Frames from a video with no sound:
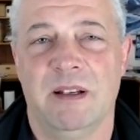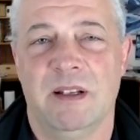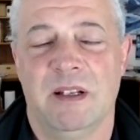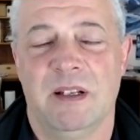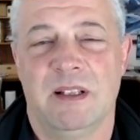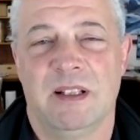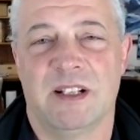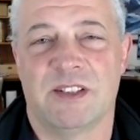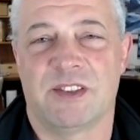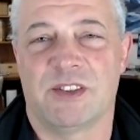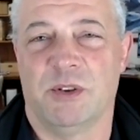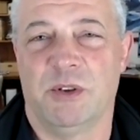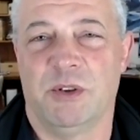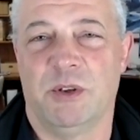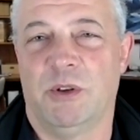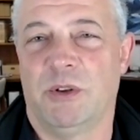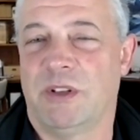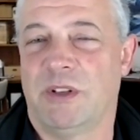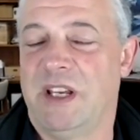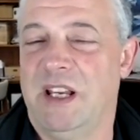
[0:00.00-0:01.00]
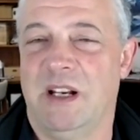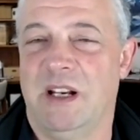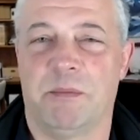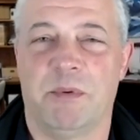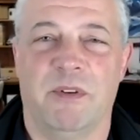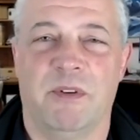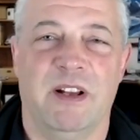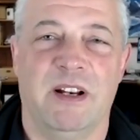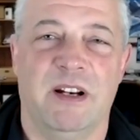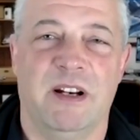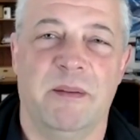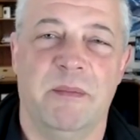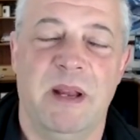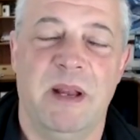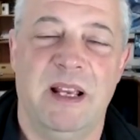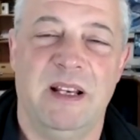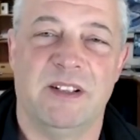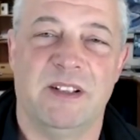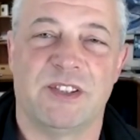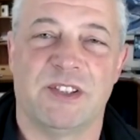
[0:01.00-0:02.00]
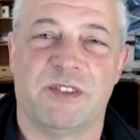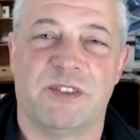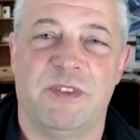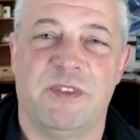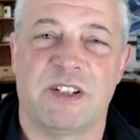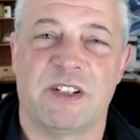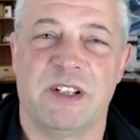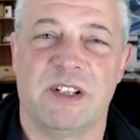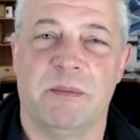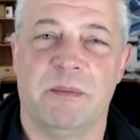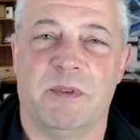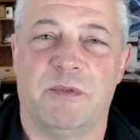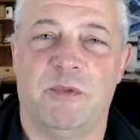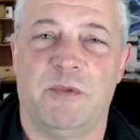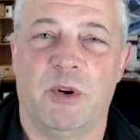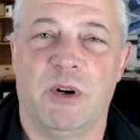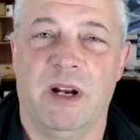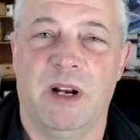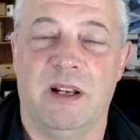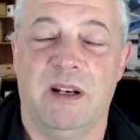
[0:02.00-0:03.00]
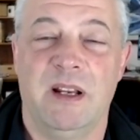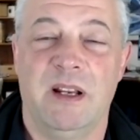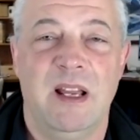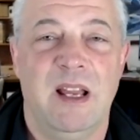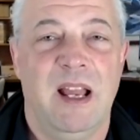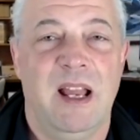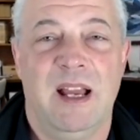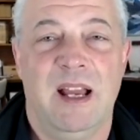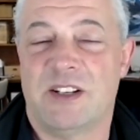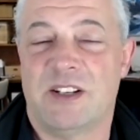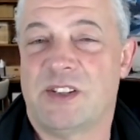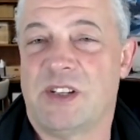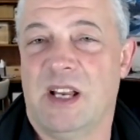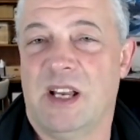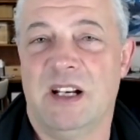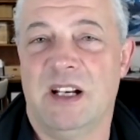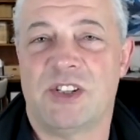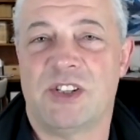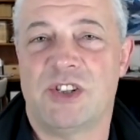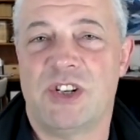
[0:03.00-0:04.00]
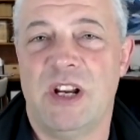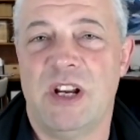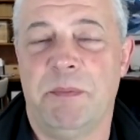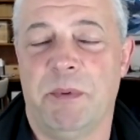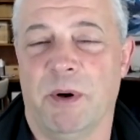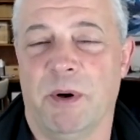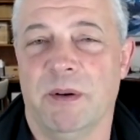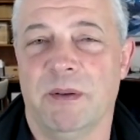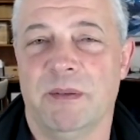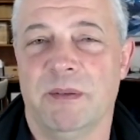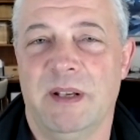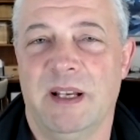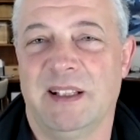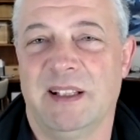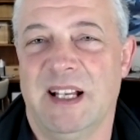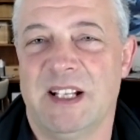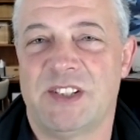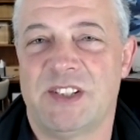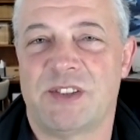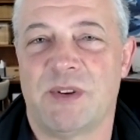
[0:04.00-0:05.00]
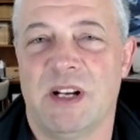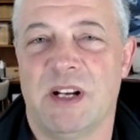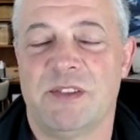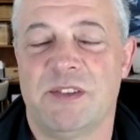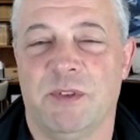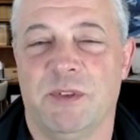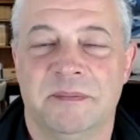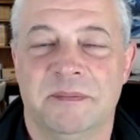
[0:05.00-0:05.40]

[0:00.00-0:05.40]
That's the whole key to preventative maintenance, is fixing it beforehand. And it's cheaper and less stressful.